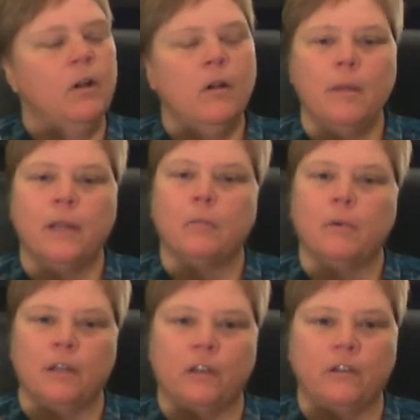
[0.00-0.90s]
If we
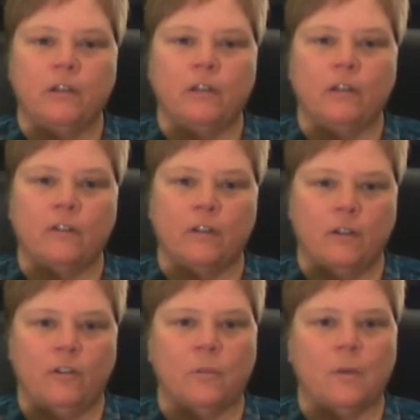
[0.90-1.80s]
don't make a prediction
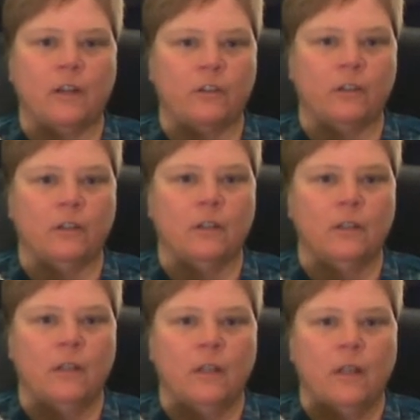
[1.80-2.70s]
in a certain
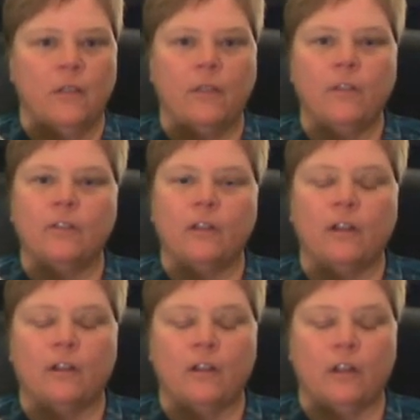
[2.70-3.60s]
direction,
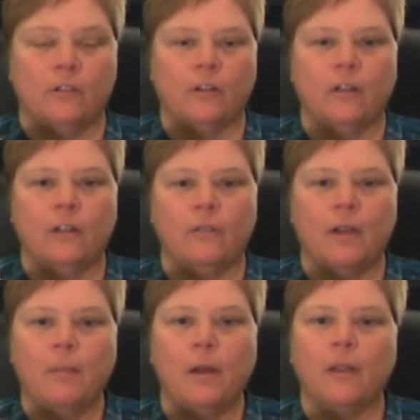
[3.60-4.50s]
then this
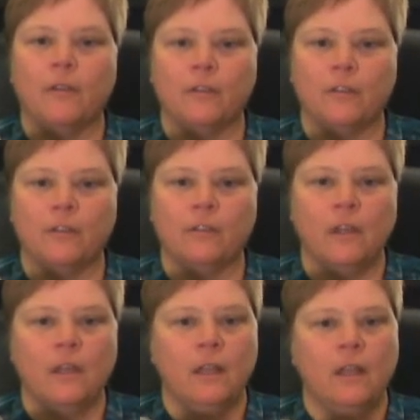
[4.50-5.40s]
alternative
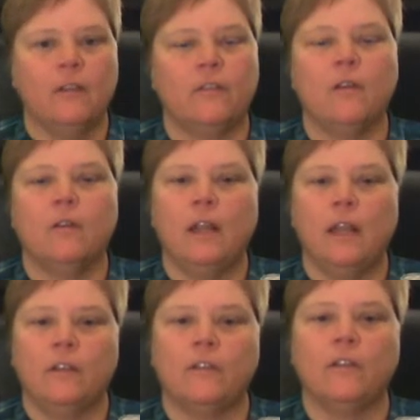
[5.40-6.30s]
hypothesis
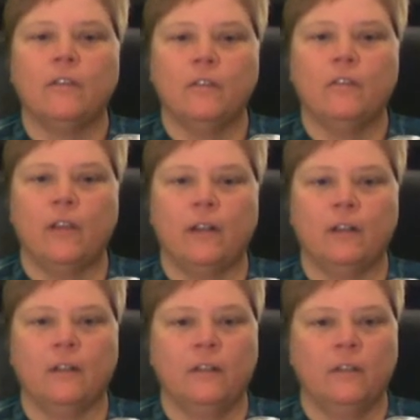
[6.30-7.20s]
is known as a
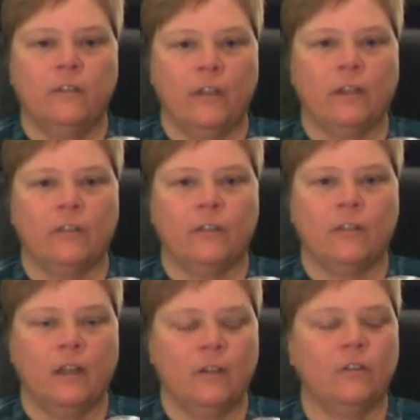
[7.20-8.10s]
two-tailed
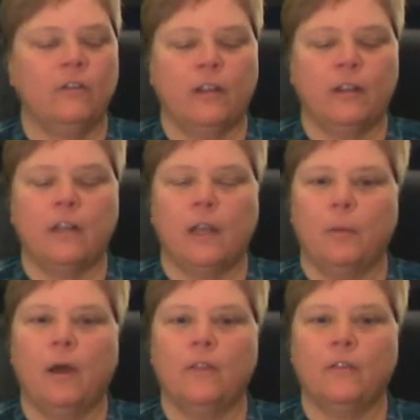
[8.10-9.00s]
test, a
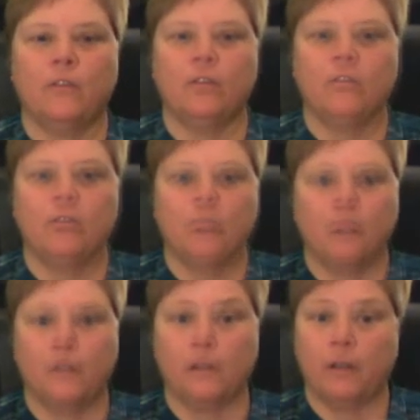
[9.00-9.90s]
two-tailed
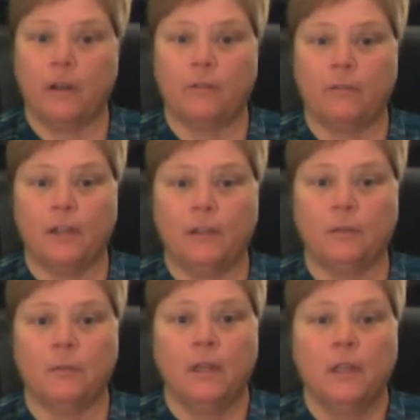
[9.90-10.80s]
hypothesis. Or the
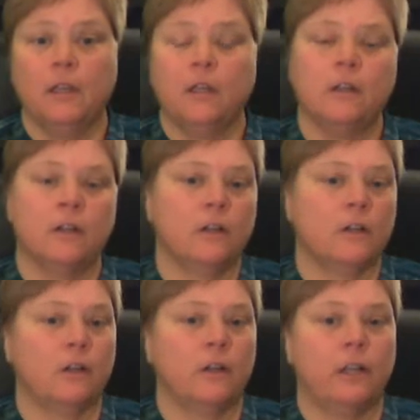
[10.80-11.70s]
greater volume
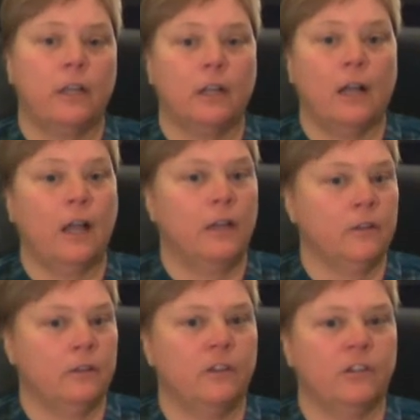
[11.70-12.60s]
could occur
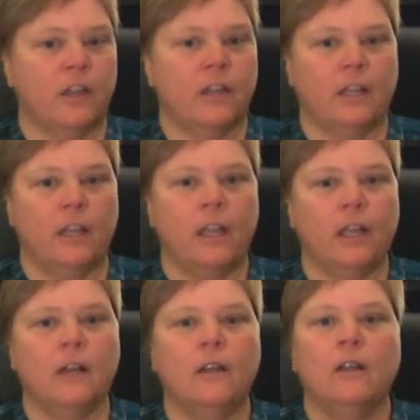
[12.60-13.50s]
in either the
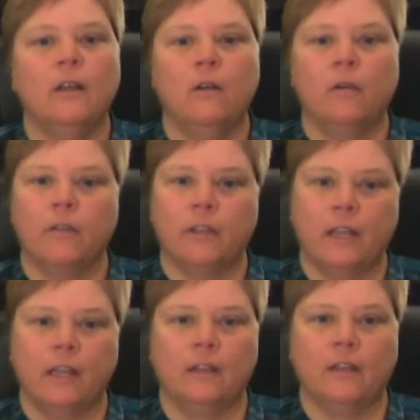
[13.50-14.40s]
shaken can
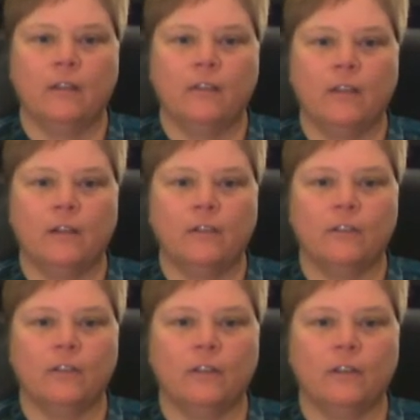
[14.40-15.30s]
or the can that
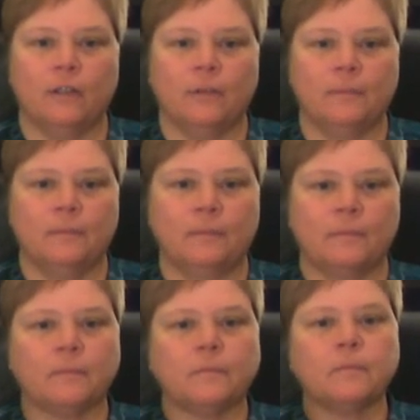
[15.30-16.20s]
is held still.
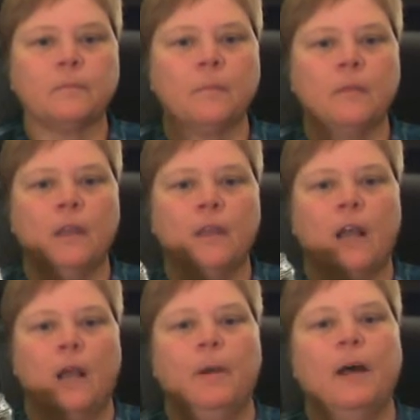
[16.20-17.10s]

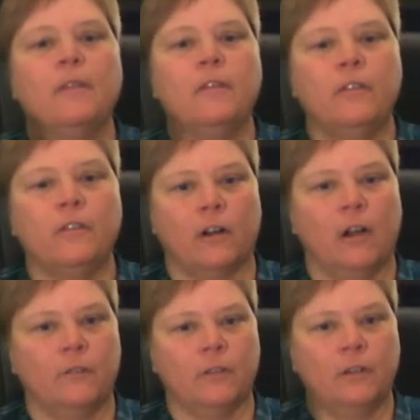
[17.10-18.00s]

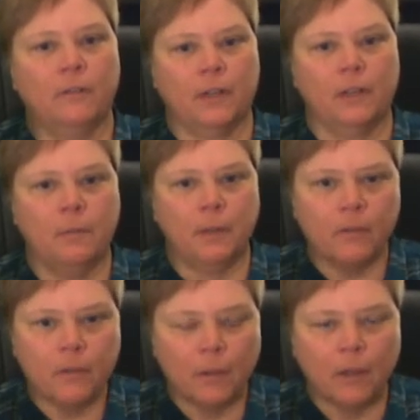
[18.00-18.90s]
Hypotheses are often
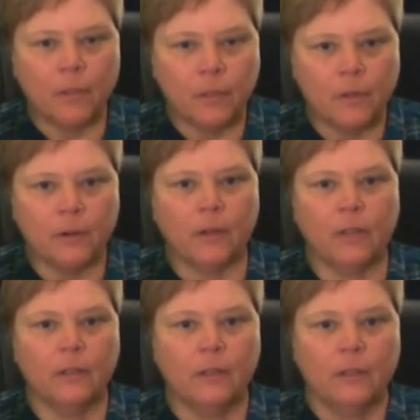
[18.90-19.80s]
developed based upon
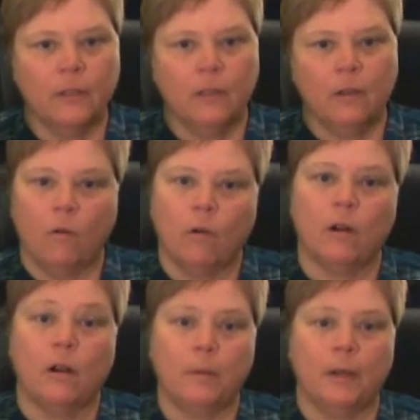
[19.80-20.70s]
theory
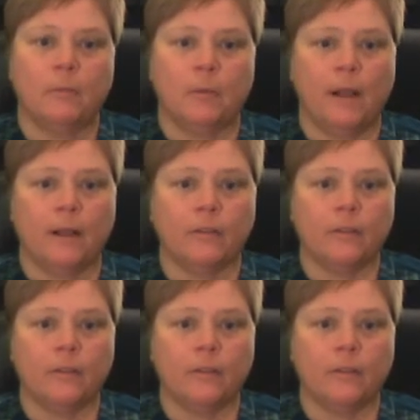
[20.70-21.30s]
or upon